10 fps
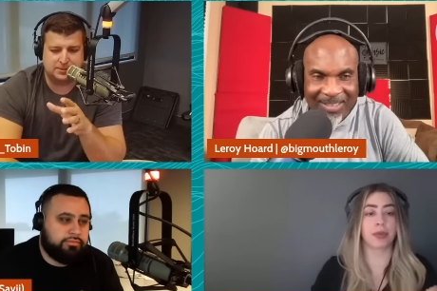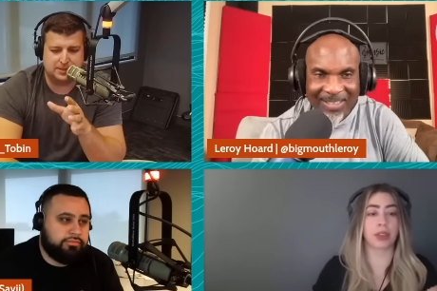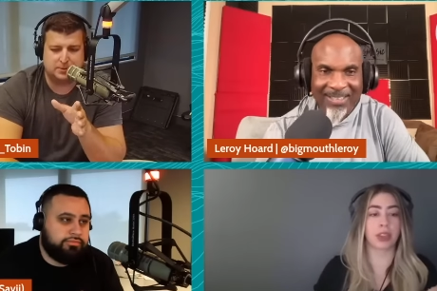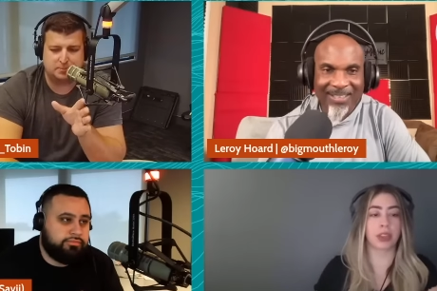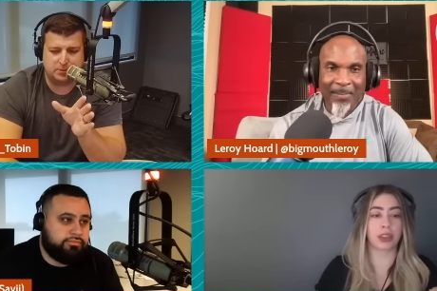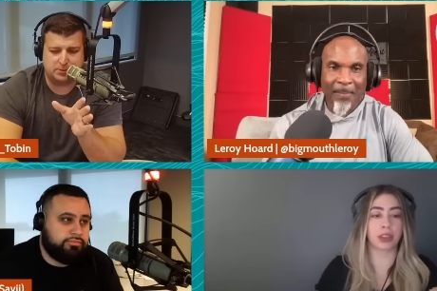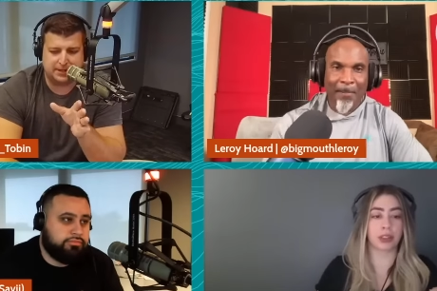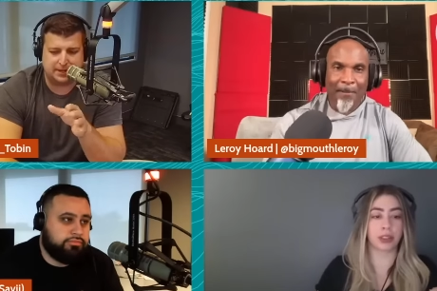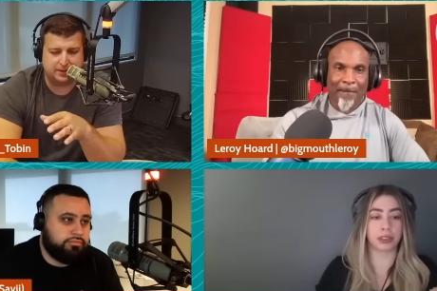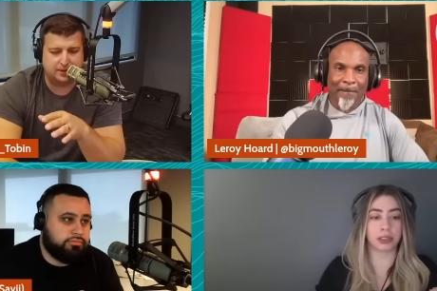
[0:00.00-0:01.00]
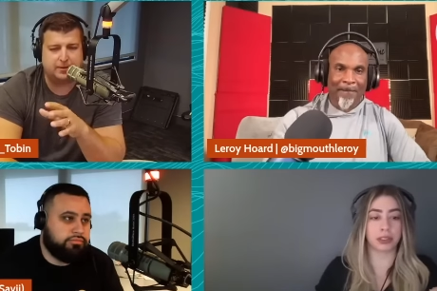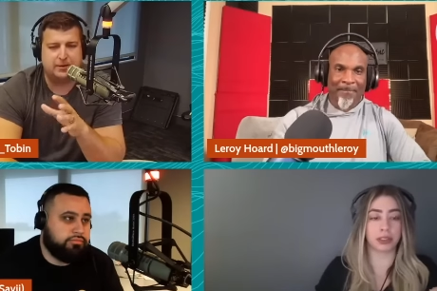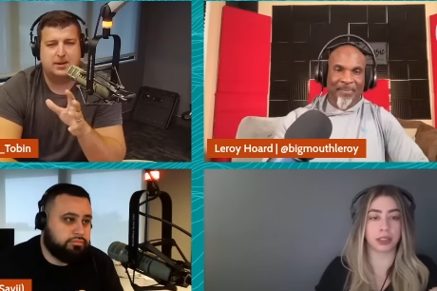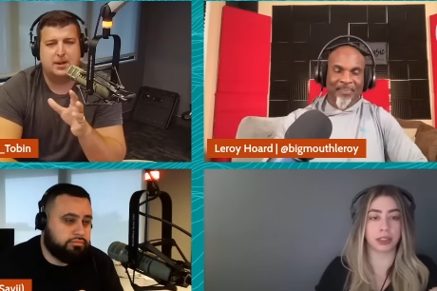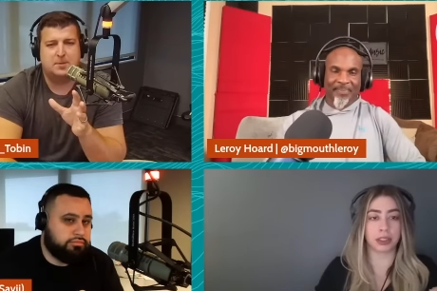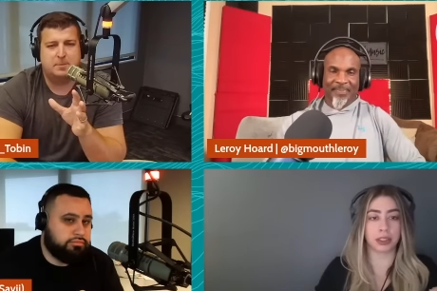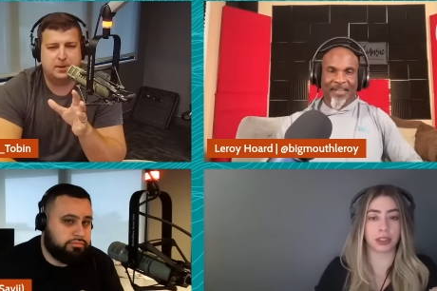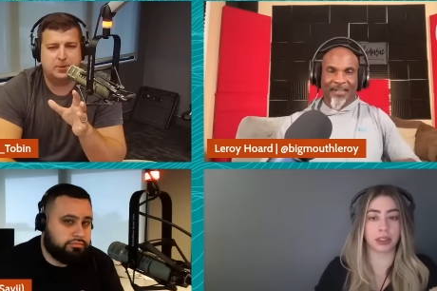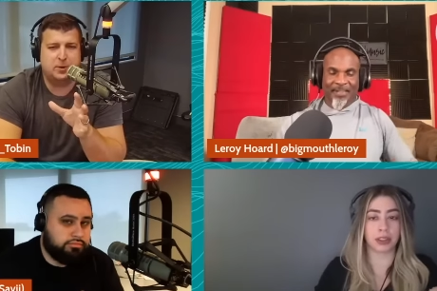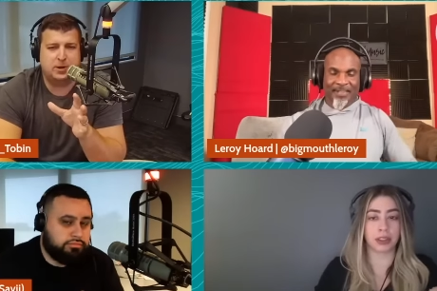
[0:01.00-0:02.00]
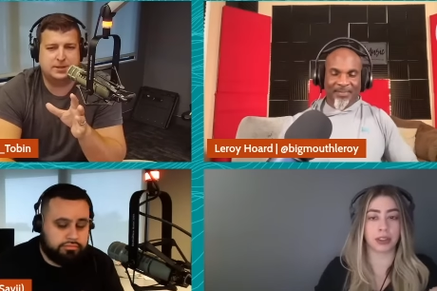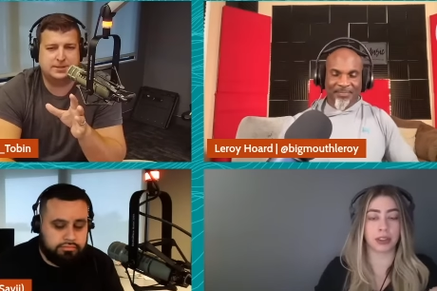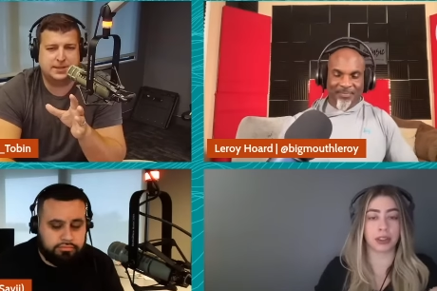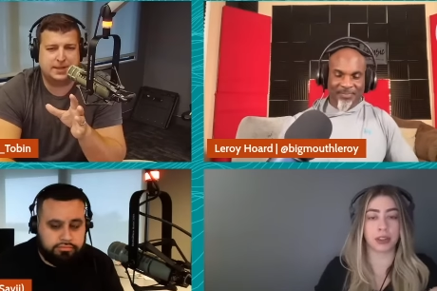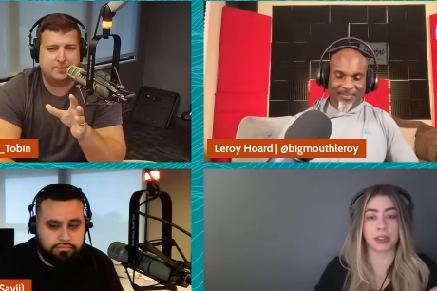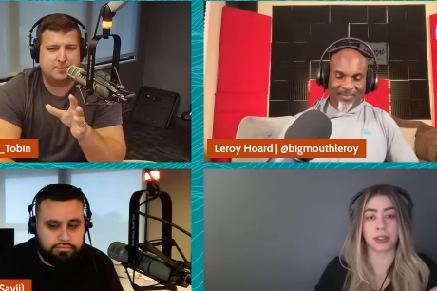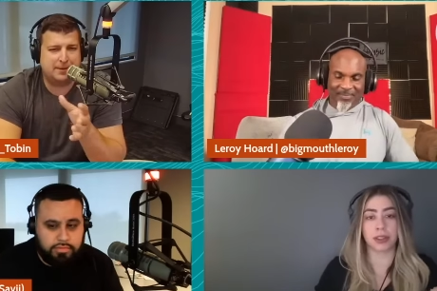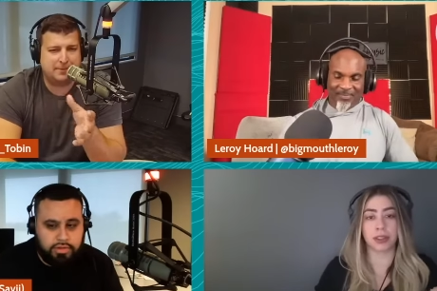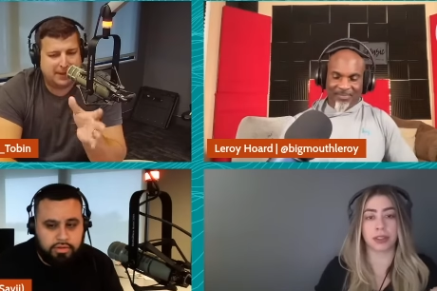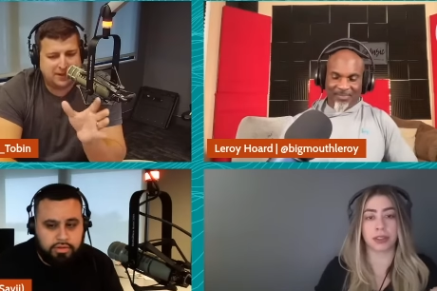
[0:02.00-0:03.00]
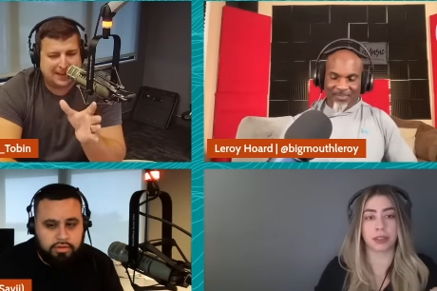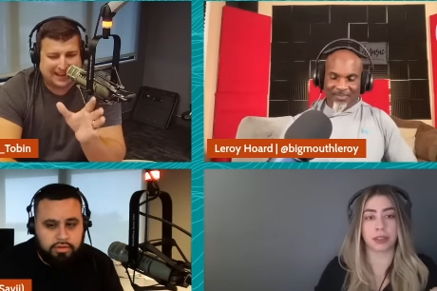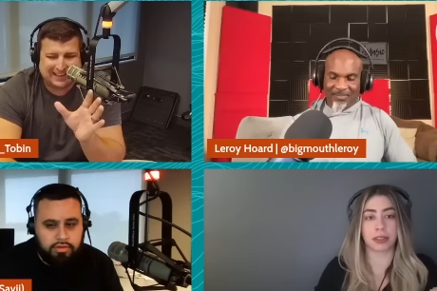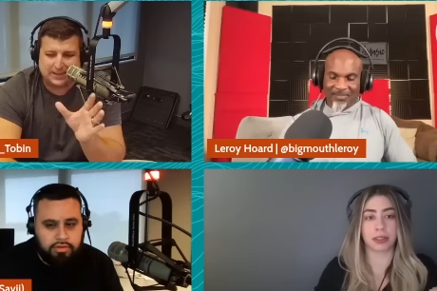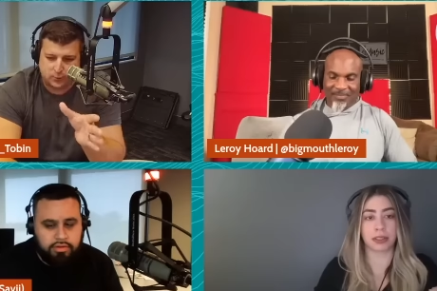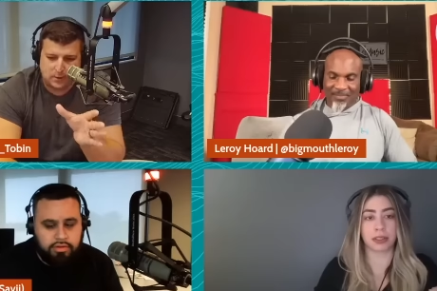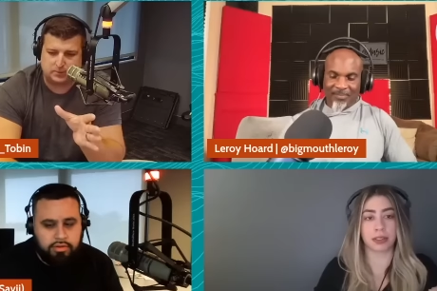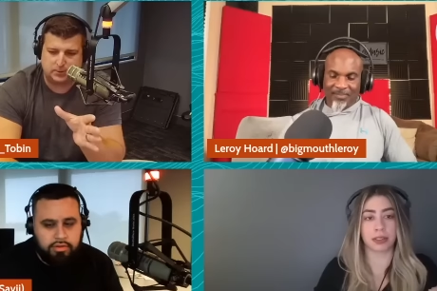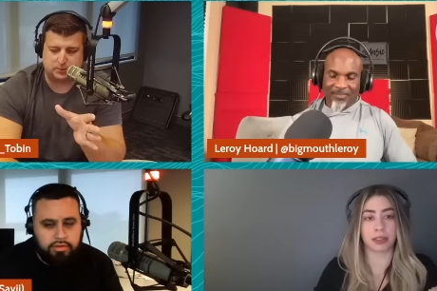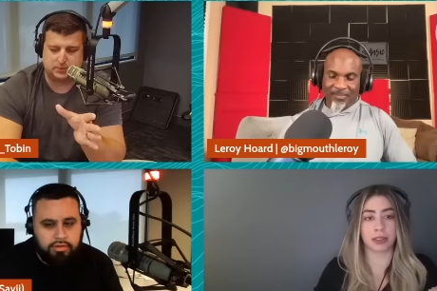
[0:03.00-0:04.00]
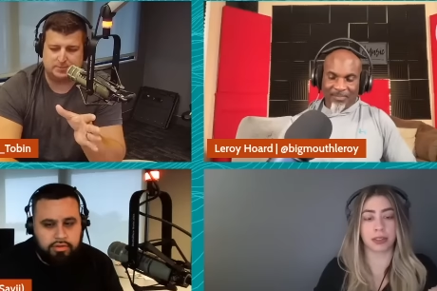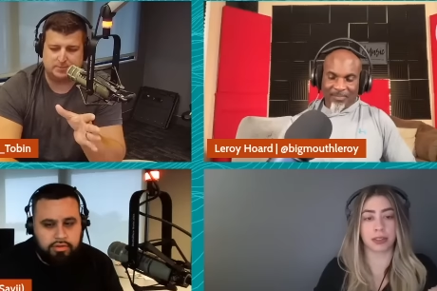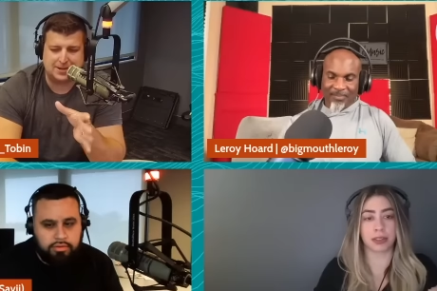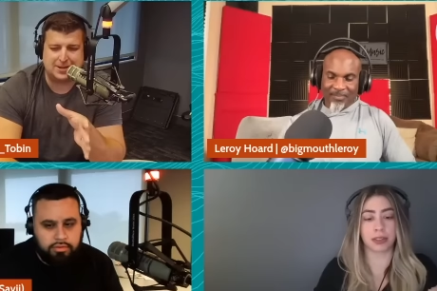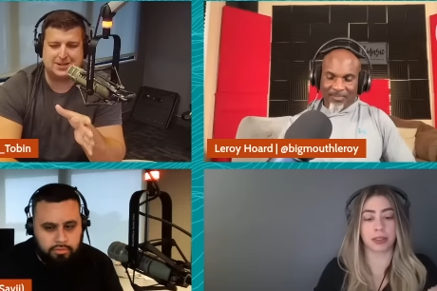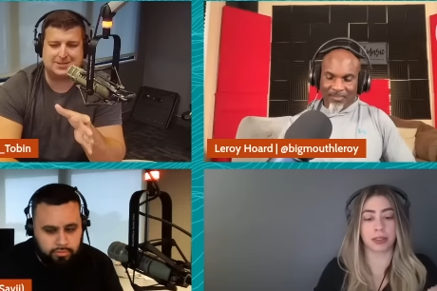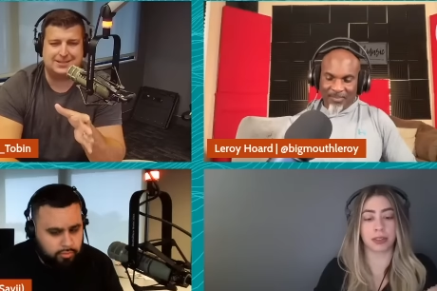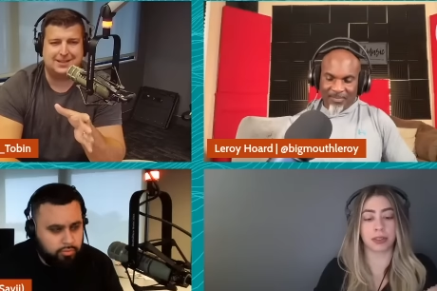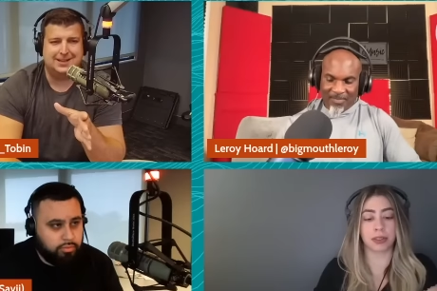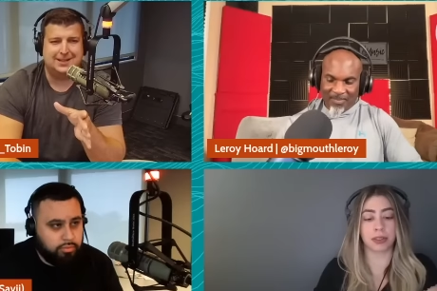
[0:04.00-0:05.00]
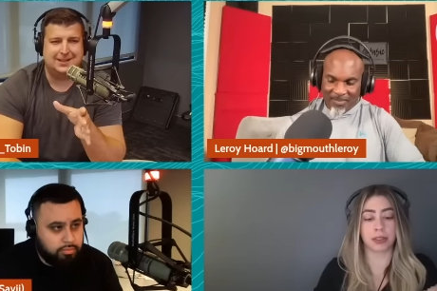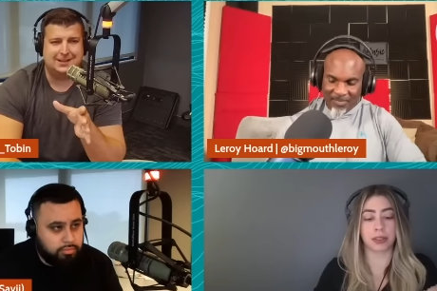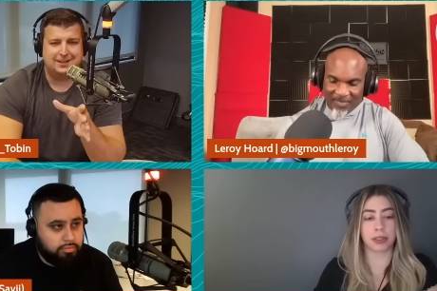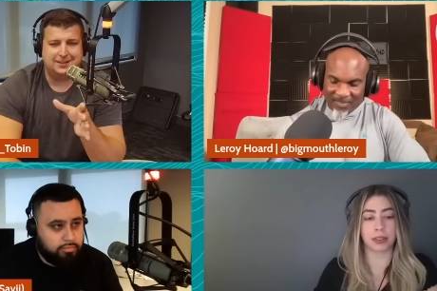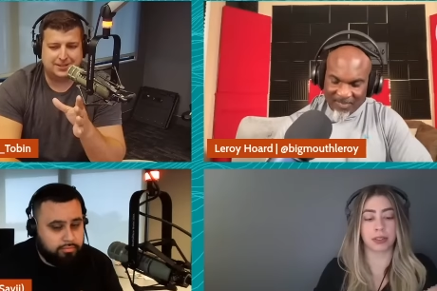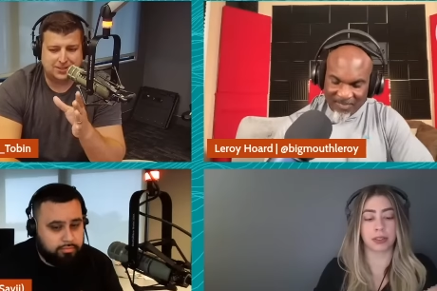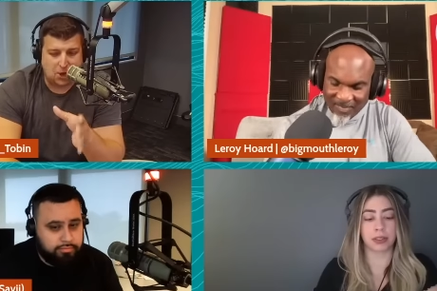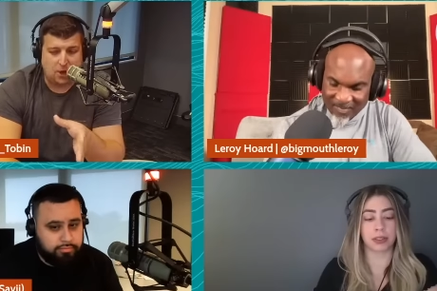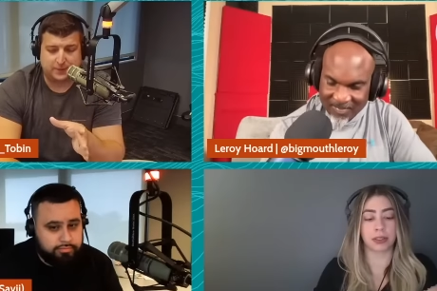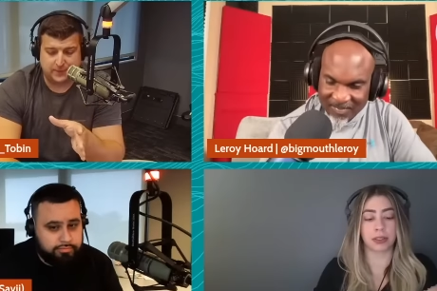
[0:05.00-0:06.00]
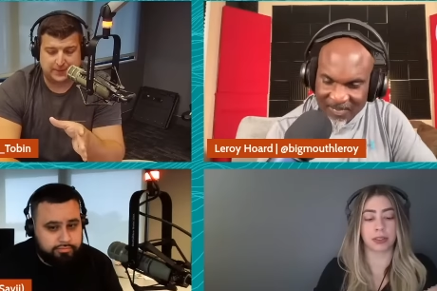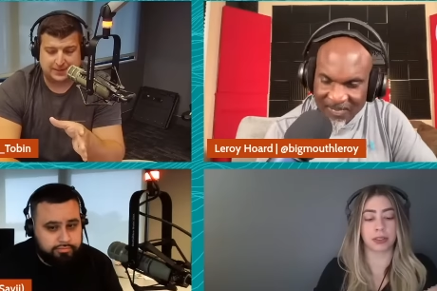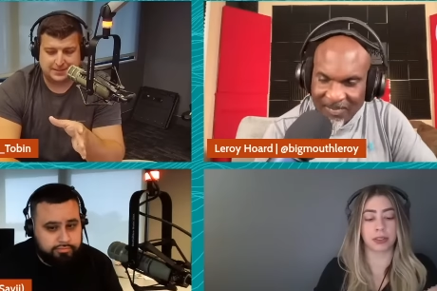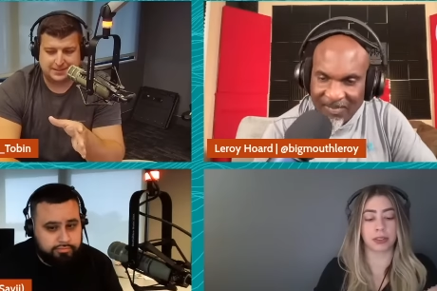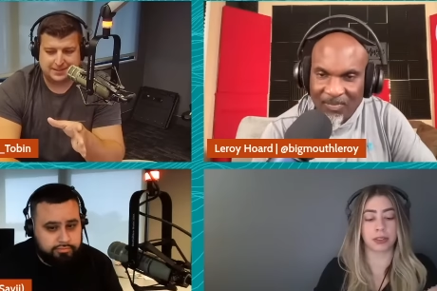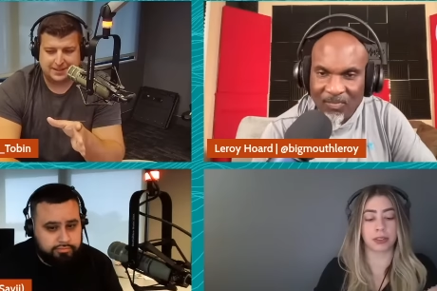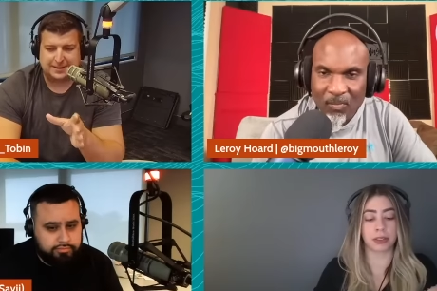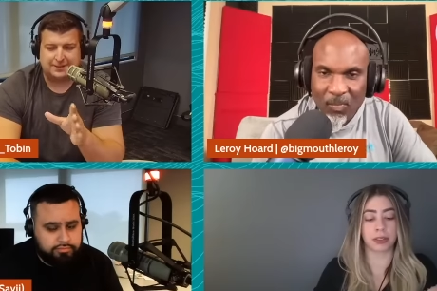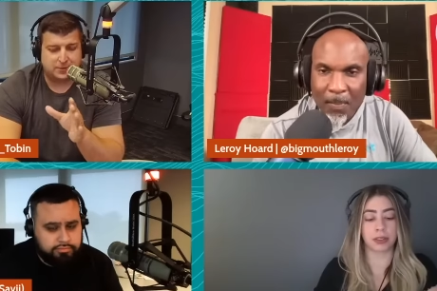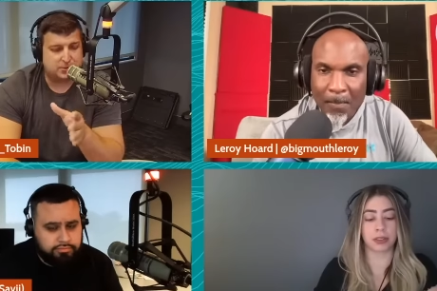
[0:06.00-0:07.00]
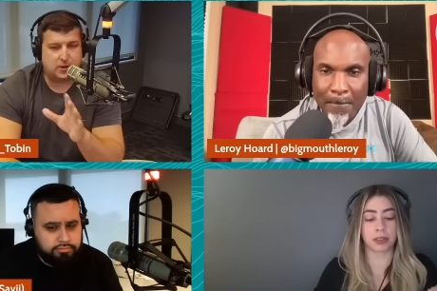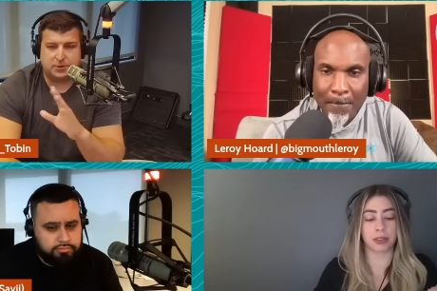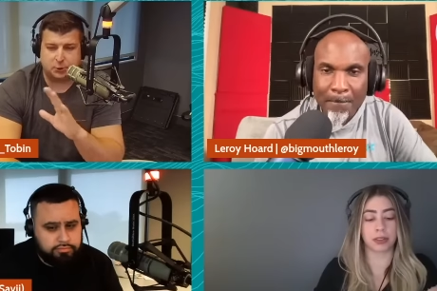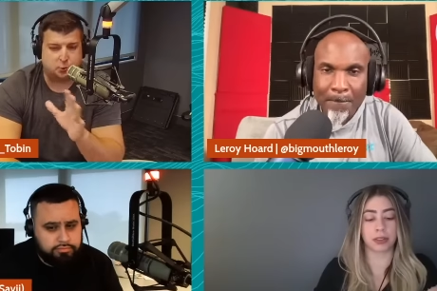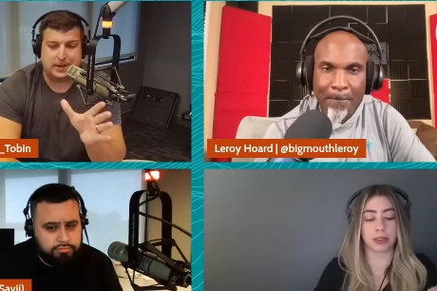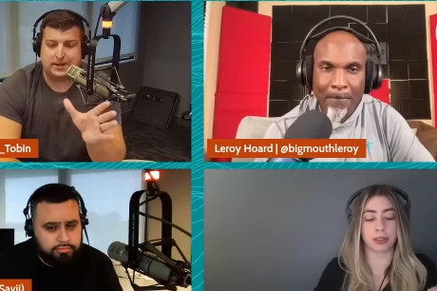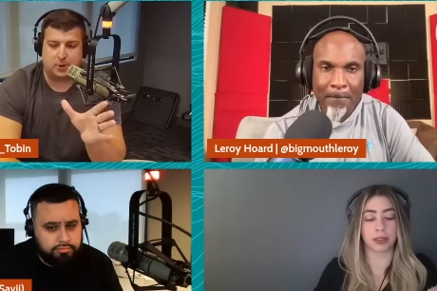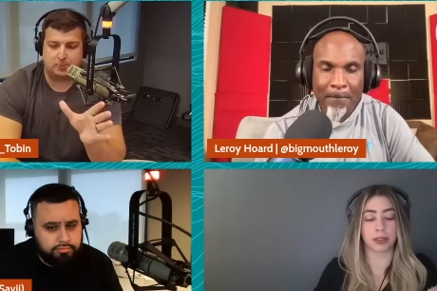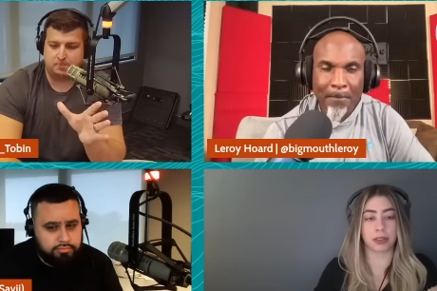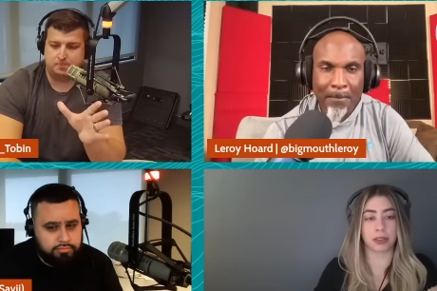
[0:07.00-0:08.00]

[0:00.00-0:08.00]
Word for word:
Speaker 1: another personnel here. Mm. But it was uh but I'm like you got to get a grip, dude, because Ooh. The Dolphins, first of all, they're great at home.